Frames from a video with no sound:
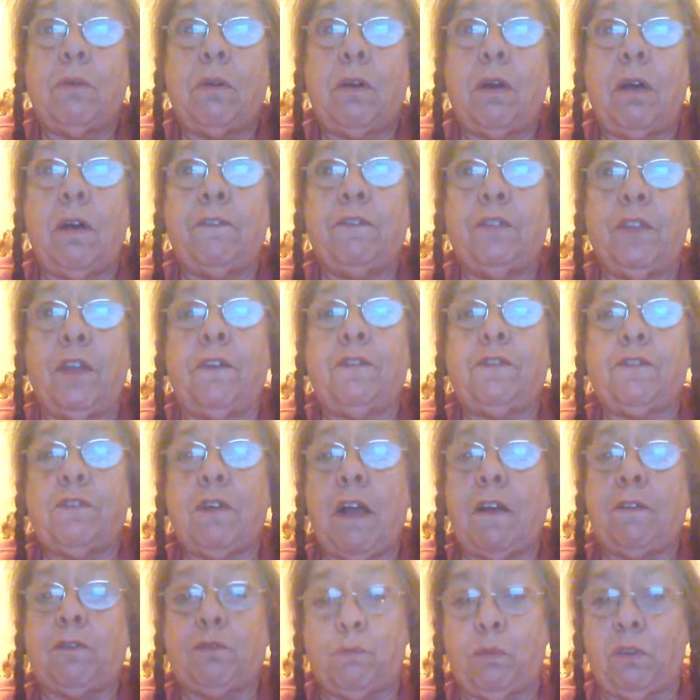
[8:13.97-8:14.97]
of
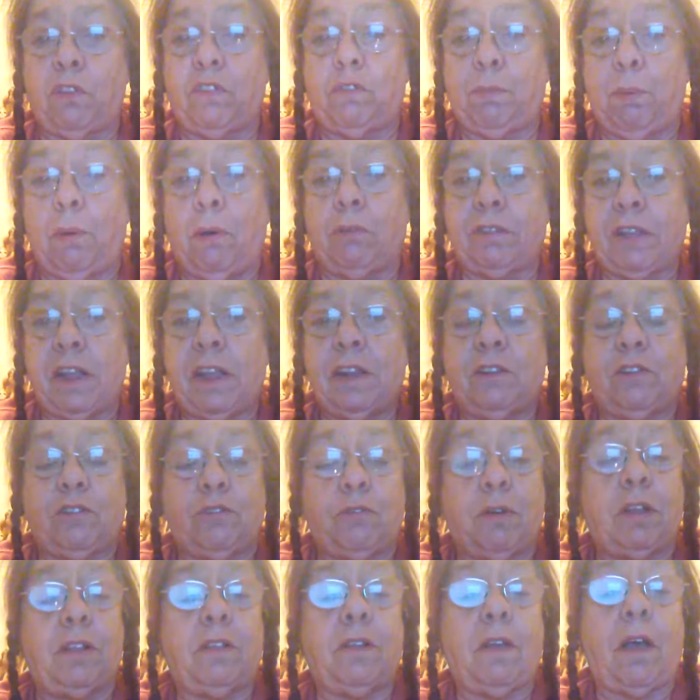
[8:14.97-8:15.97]
Lovecraft, was pulled
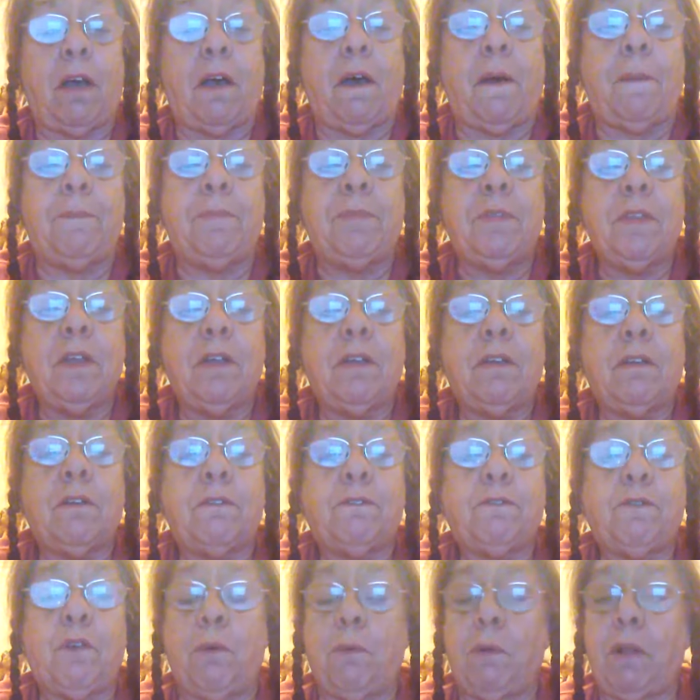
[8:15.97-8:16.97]
into it.
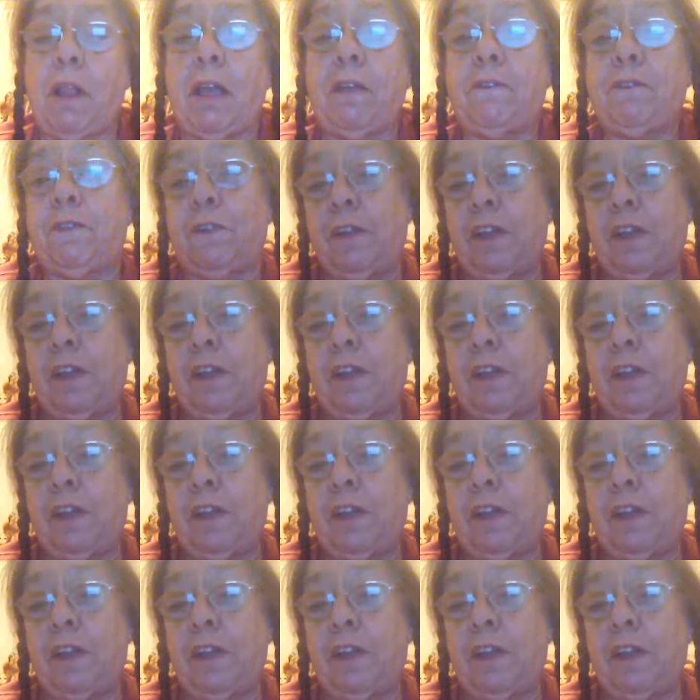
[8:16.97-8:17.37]
For